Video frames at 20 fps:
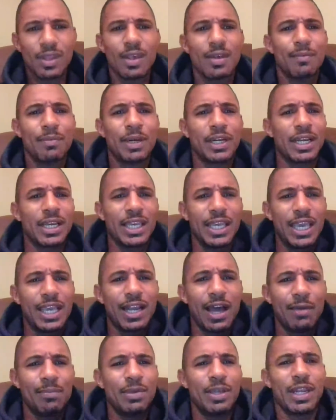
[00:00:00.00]
But again,
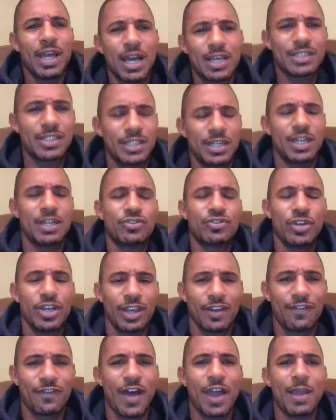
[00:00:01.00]
I mean, that's an
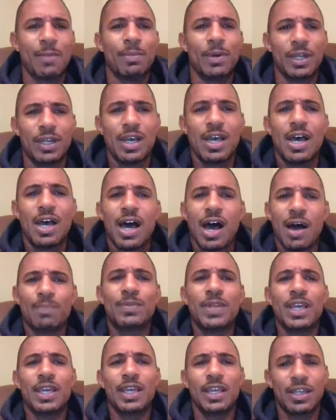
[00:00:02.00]
intriguing fight. But I'm
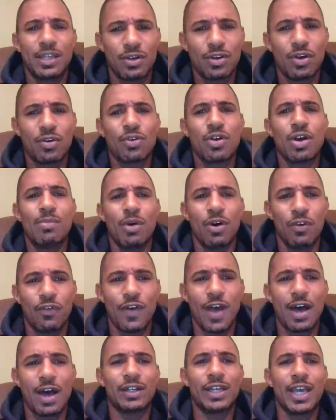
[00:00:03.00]
thinking, you know, come on,
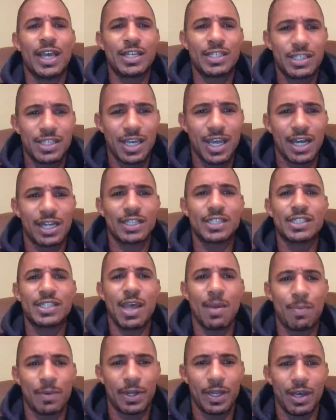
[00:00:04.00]
Valdez, he got to
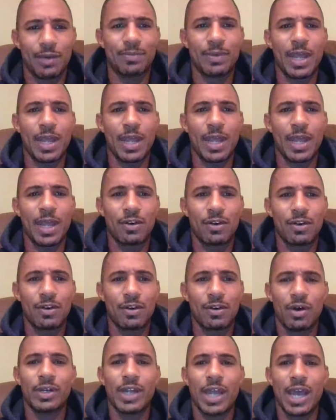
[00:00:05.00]
step it up now.
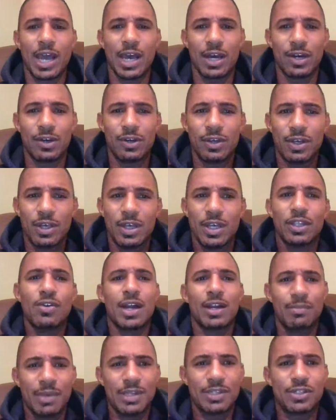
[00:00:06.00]
Come on now, you
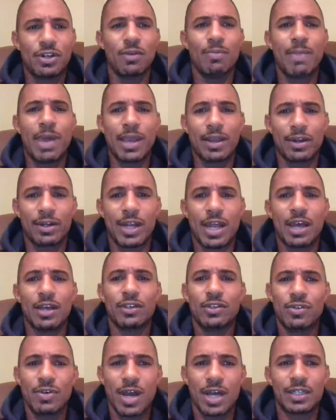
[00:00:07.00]
got to meet your maker
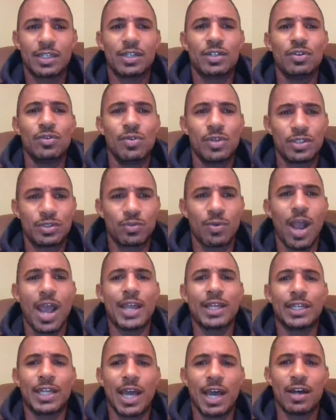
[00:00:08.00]
now. You got to do what's
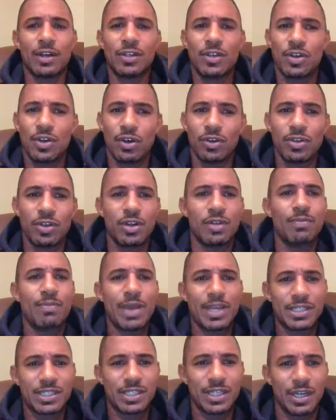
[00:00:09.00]
right now. You know, you done
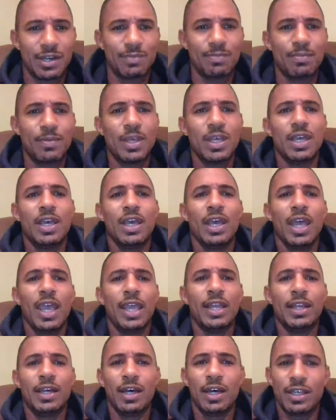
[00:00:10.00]
messed up.
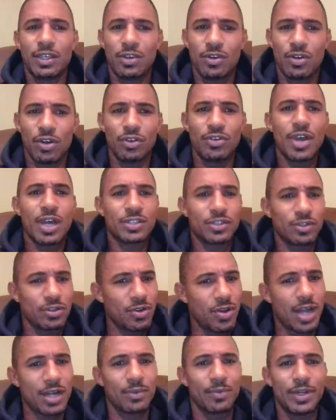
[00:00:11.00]
And you know, you
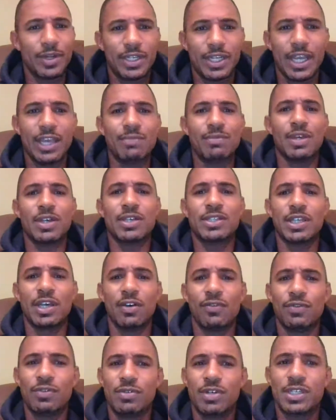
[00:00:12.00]
got to redeem
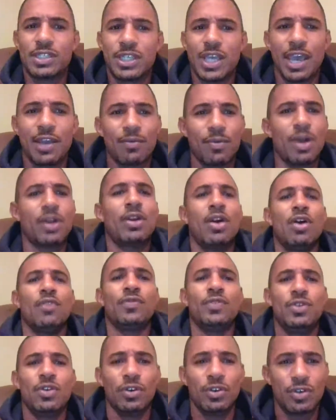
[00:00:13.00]
yourself. You just can't run off.
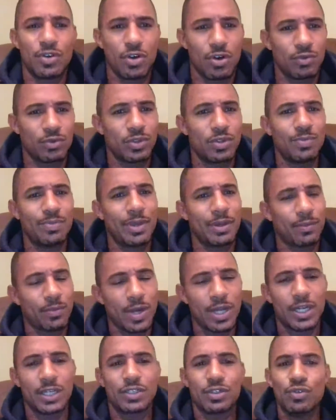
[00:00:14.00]
You know, you've been
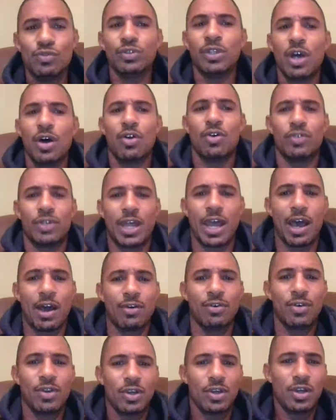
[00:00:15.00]
running too long
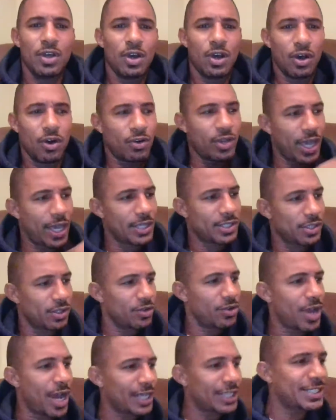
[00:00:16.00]
now. Okay, so
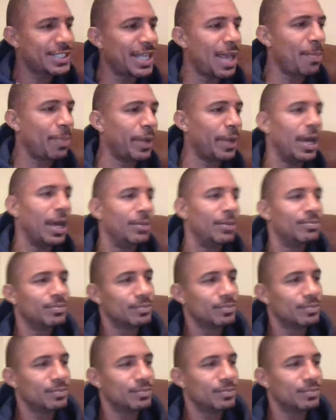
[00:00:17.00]
you got to step it up.